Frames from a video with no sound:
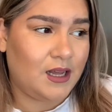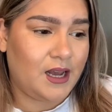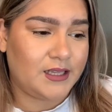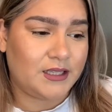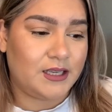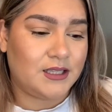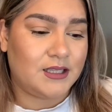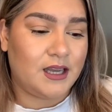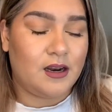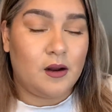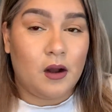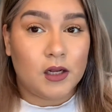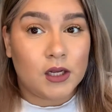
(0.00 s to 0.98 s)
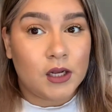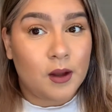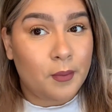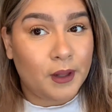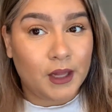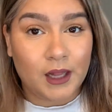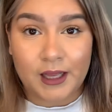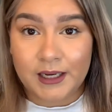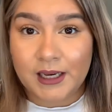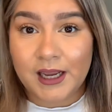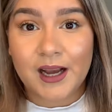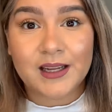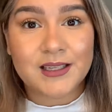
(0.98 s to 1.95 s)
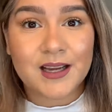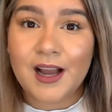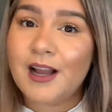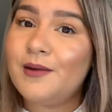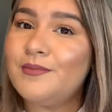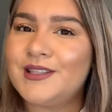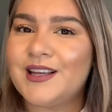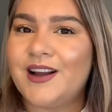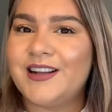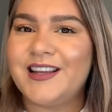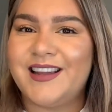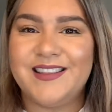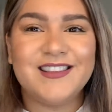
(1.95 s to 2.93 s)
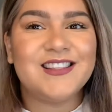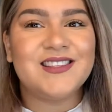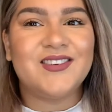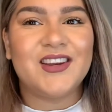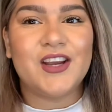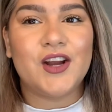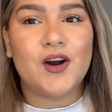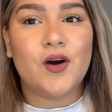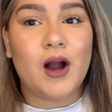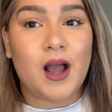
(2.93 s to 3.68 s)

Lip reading: As I said plenty of times in this video,